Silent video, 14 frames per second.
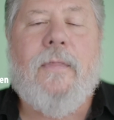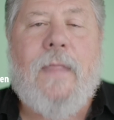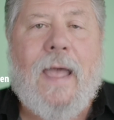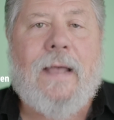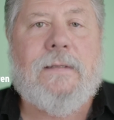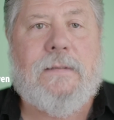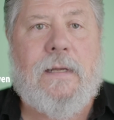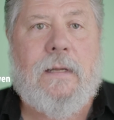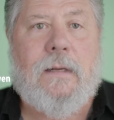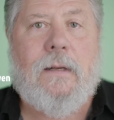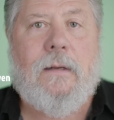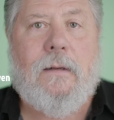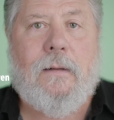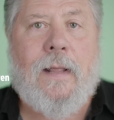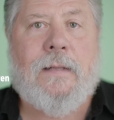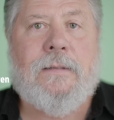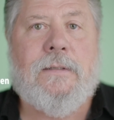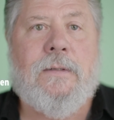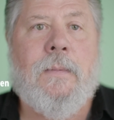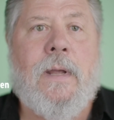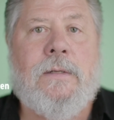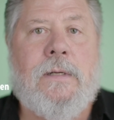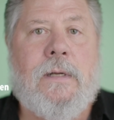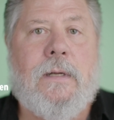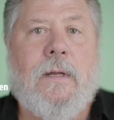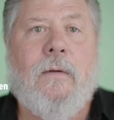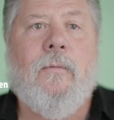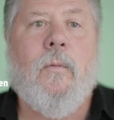that's it. That's the
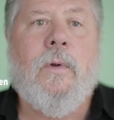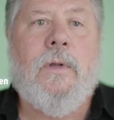magic of